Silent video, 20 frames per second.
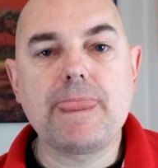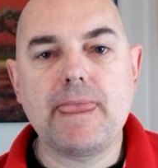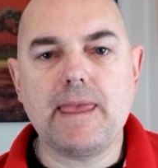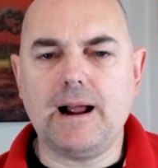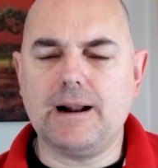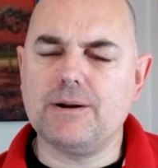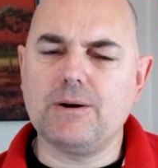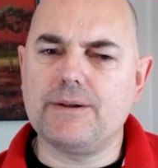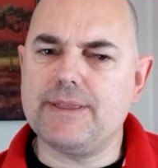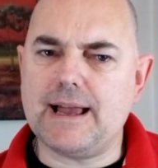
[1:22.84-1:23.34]
I
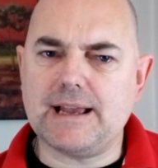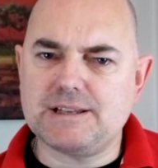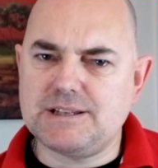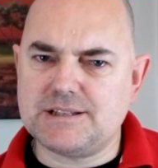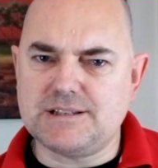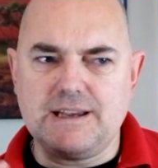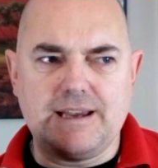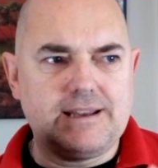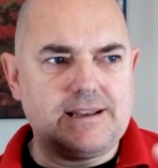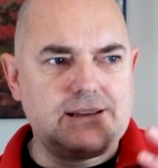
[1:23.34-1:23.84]
know
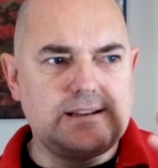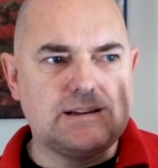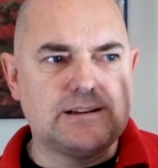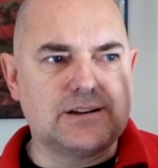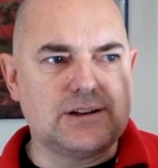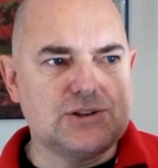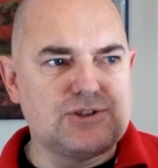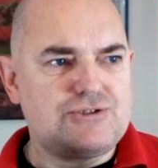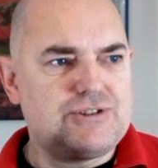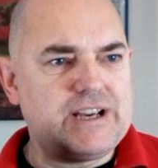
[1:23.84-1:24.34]
that's a
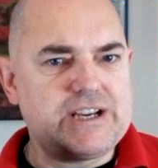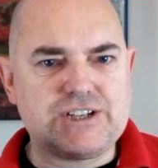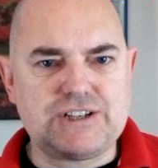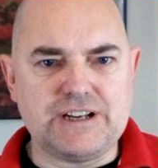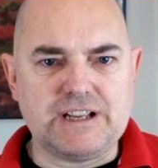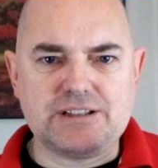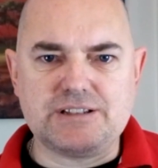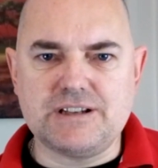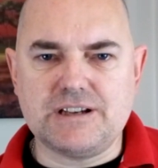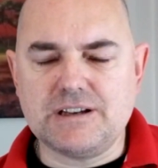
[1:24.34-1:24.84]
contradiction
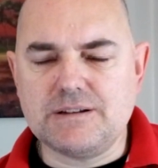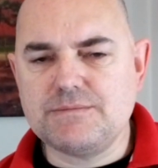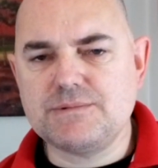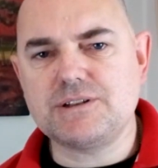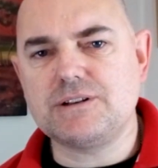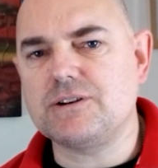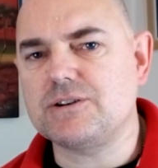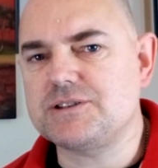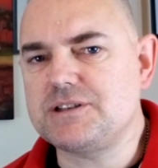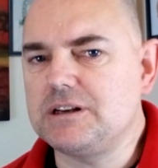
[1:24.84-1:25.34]
in terms, an
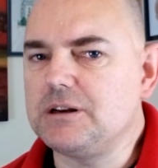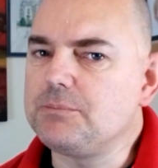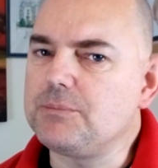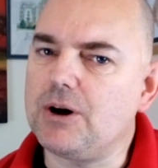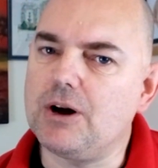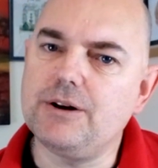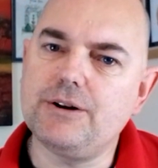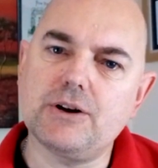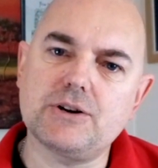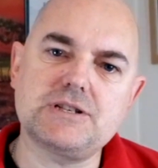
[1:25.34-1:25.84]

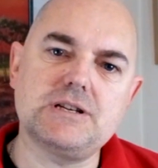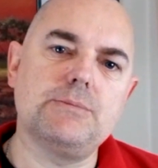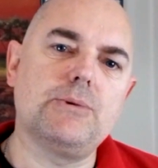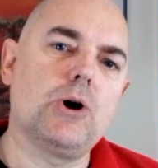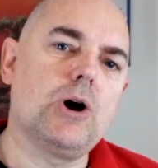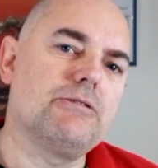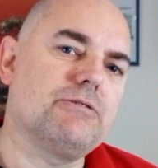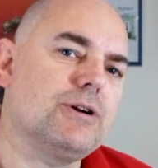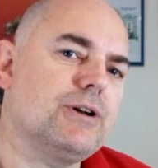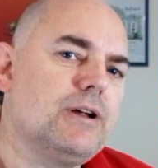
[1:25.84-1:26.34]

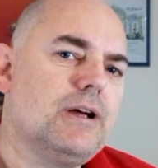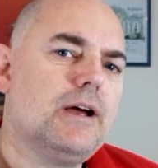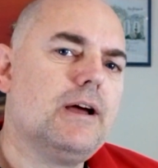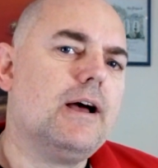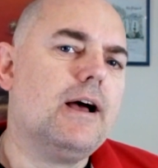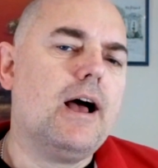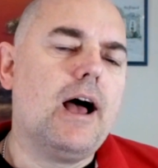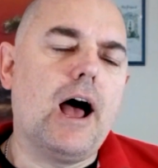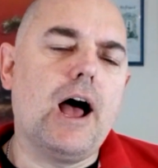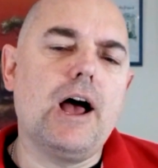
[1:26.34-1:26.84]
oxymoron,
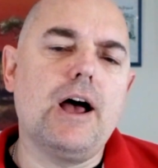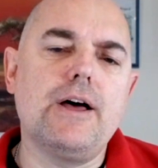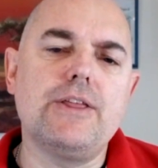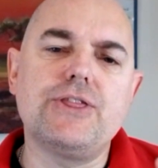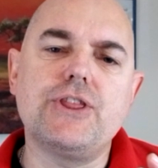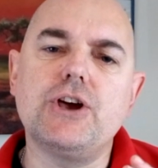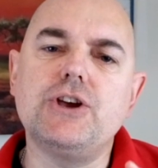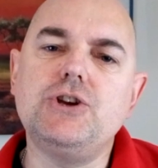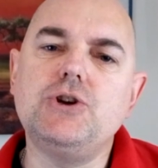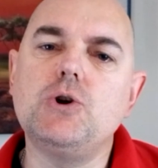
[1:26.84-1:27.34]

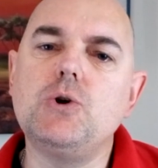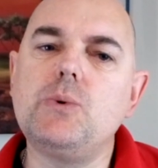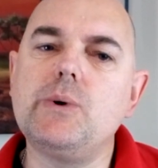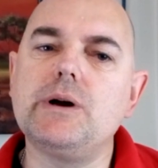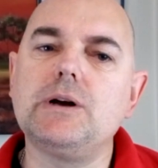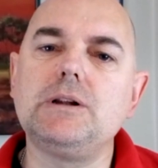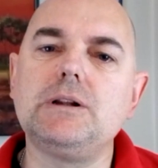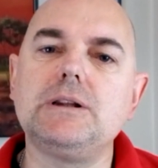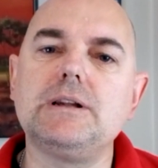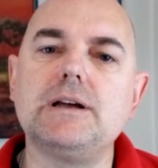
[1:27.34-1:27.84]
that you
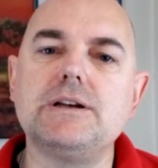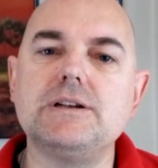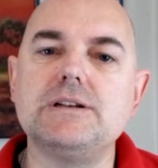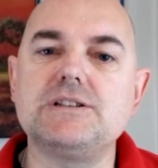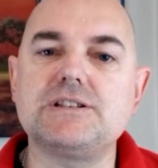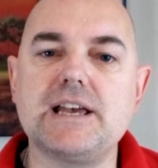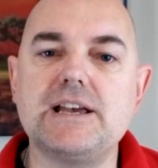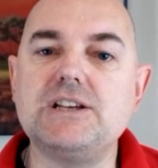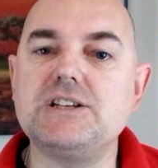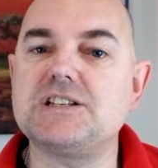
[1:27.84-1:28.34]
will,
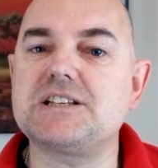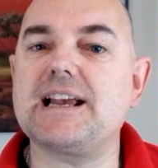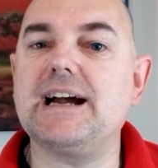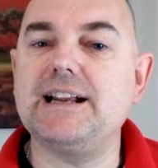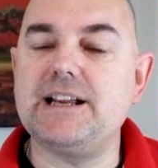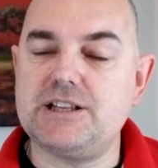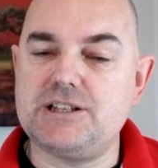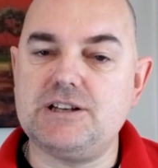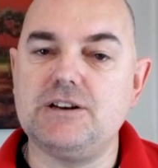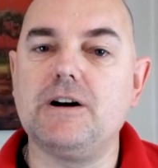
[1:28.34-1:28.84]
say, scan
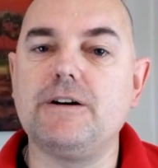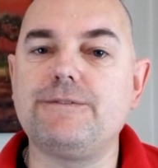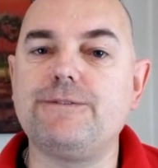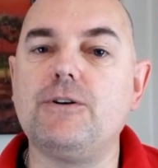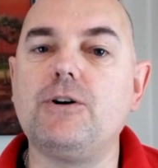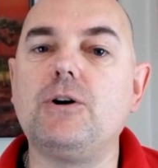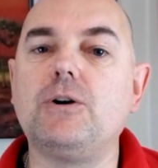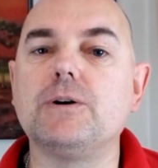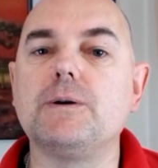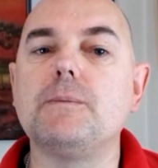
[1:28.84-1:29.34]
into your
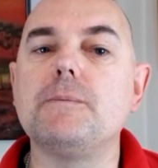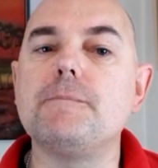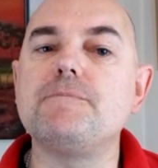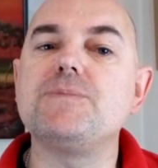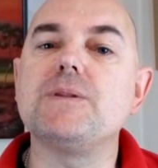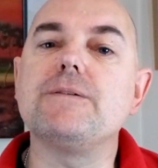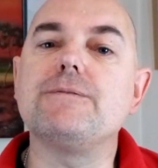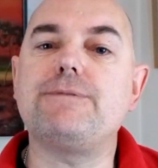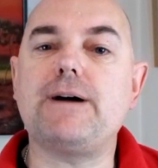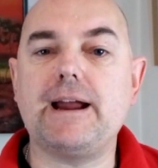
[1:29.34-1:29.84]
phone
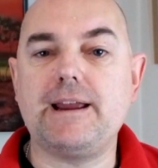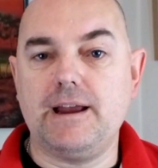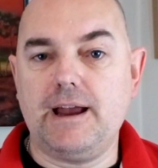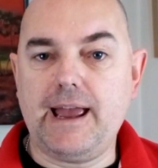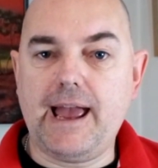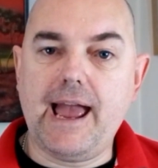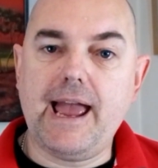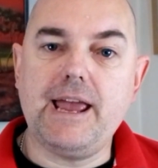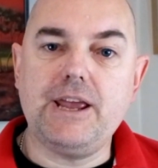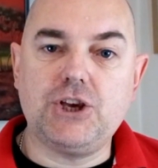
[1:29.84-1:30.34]
via
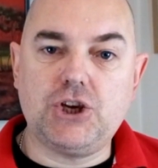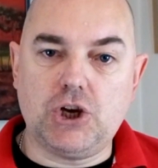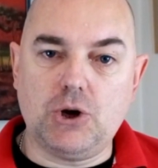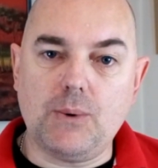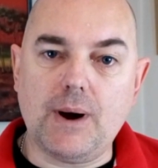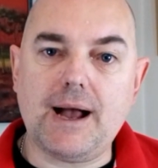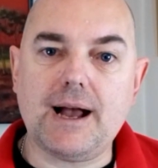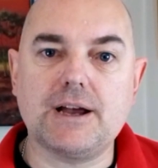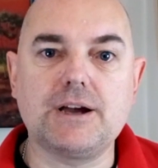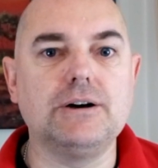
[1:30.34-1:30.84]
a
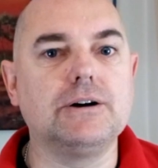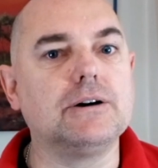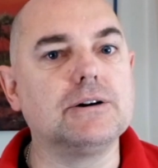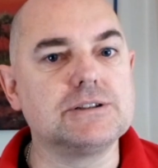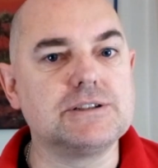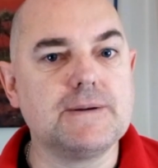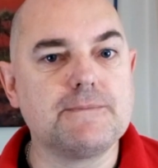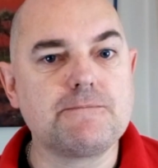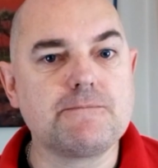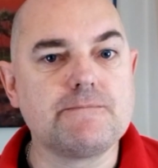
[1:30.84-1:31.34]
QR code.